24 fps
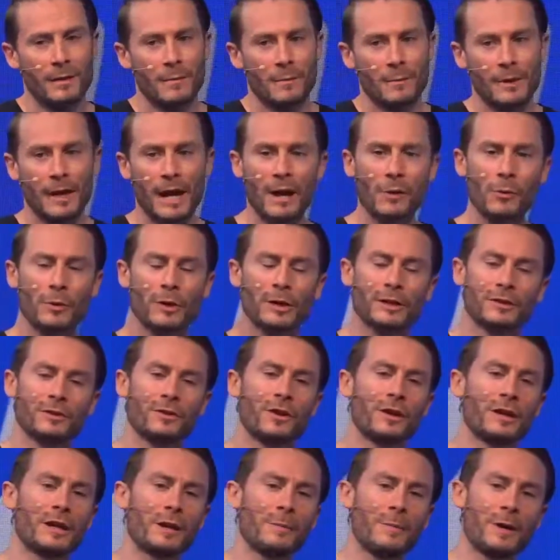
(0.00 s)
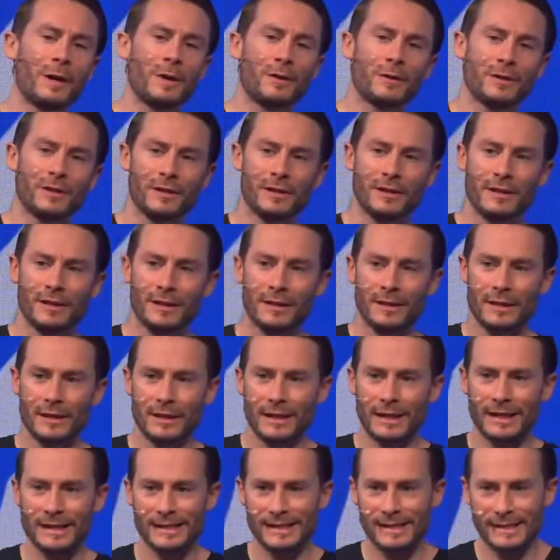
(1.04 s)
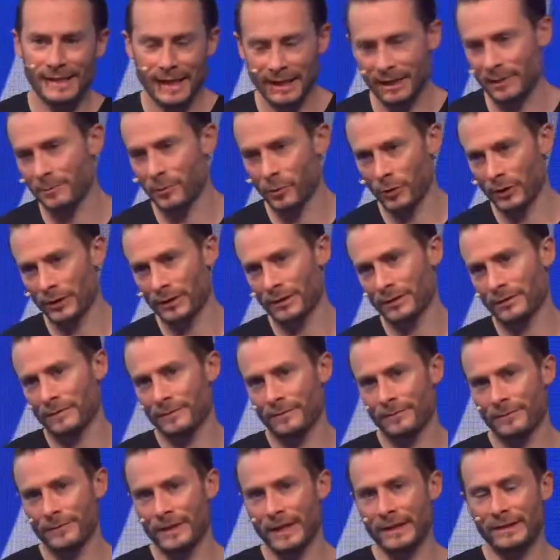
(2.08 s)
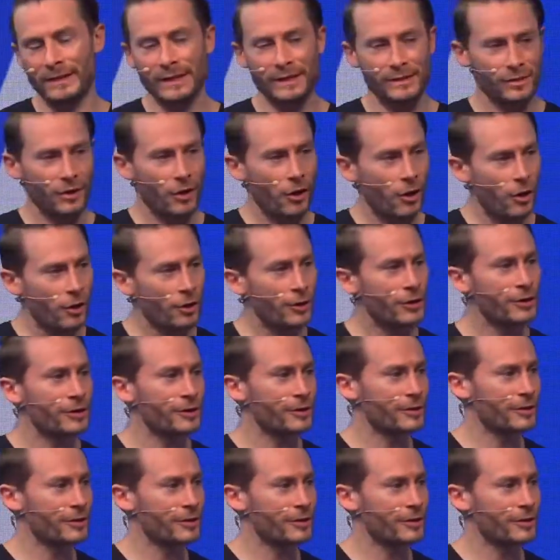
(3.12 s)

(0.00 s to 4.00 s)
But I want to talk about his second point, that these aren't